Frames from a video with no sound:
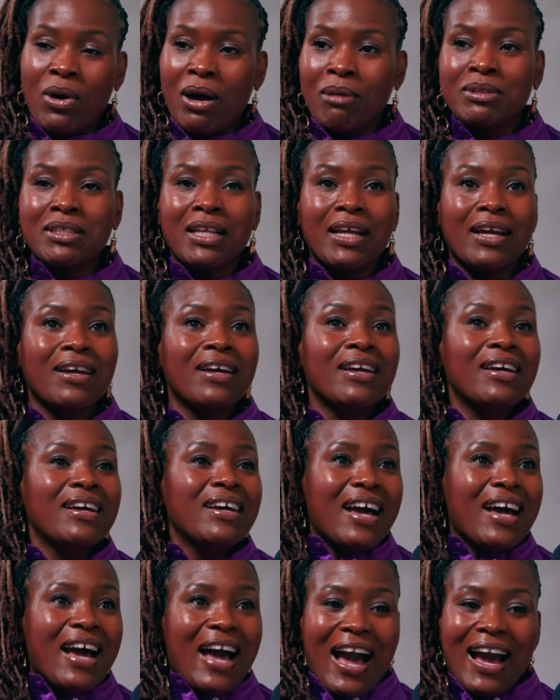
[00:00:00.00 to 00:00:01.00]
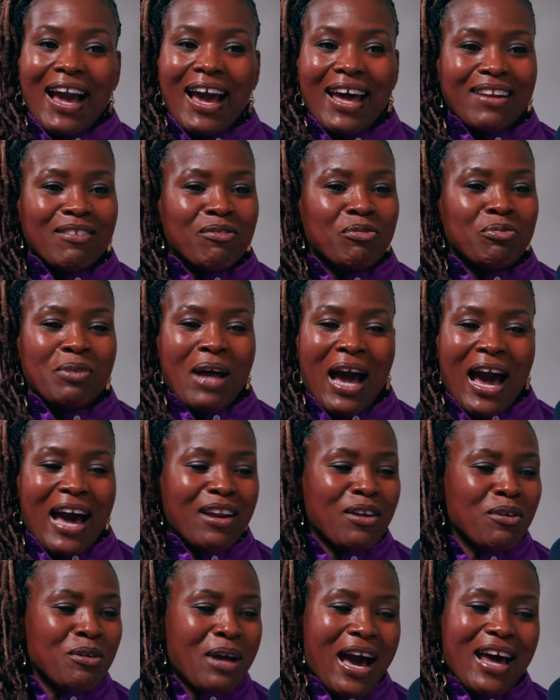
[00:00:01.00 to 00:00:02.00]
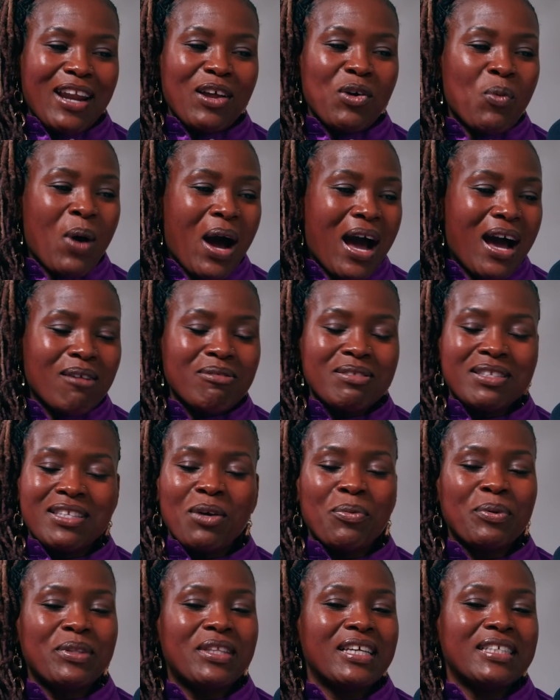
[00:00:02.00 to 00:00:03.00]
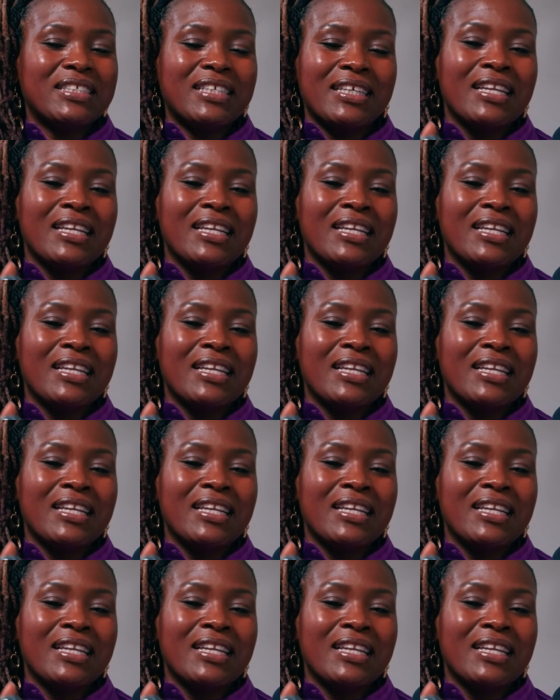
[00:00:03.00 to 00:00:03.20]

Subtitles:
I was like, how do wives deal with this?